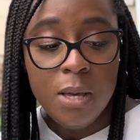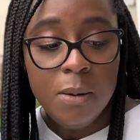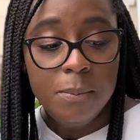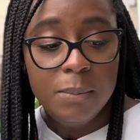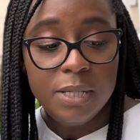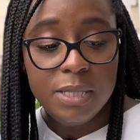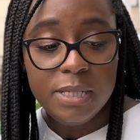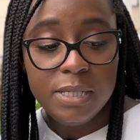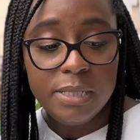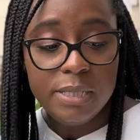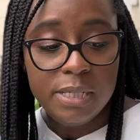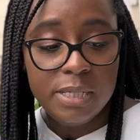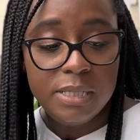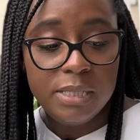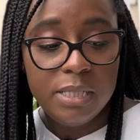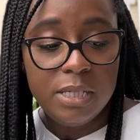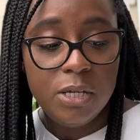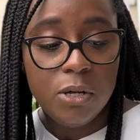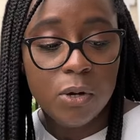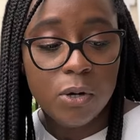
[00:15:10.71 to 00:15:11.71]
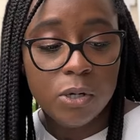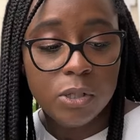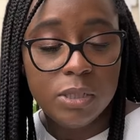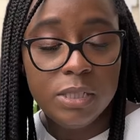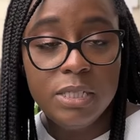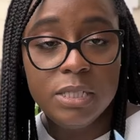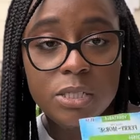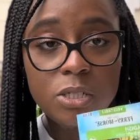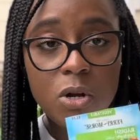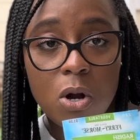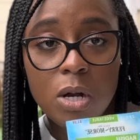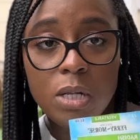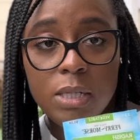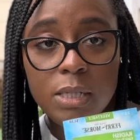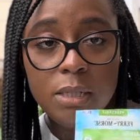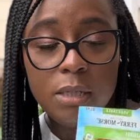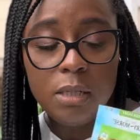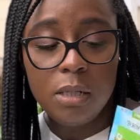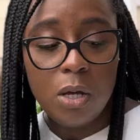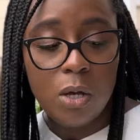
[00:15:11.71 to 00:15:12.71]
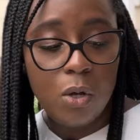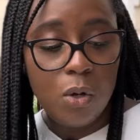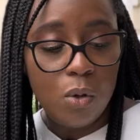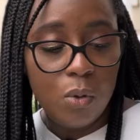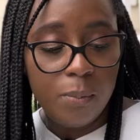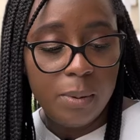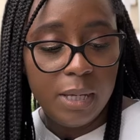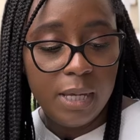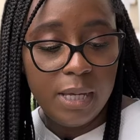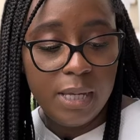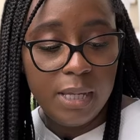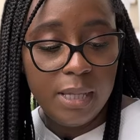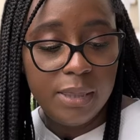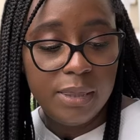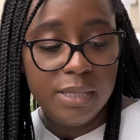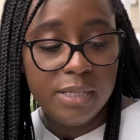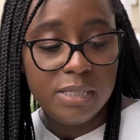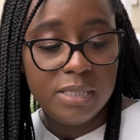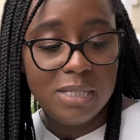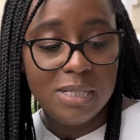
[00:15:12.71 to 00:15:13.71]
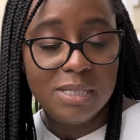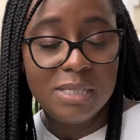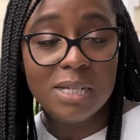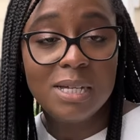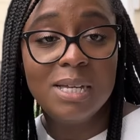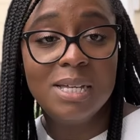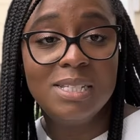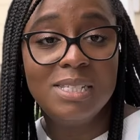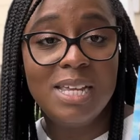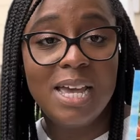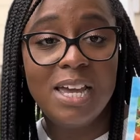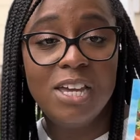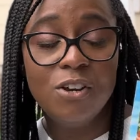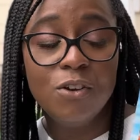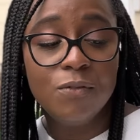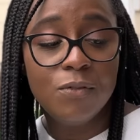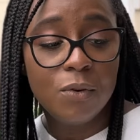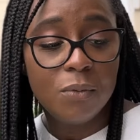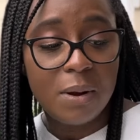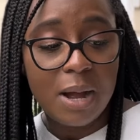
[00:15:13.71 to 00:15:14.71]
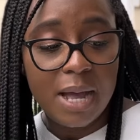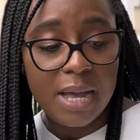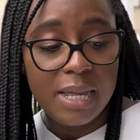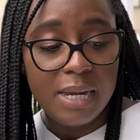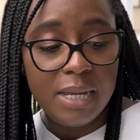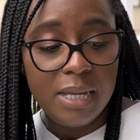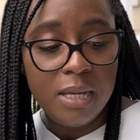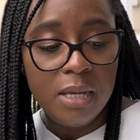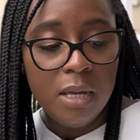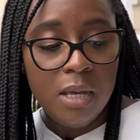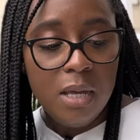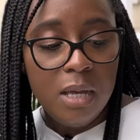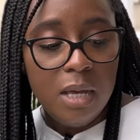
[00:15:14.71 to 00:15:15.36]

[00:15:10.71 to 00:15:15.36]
But this is the early Scarlet Globe, and this is a container variety.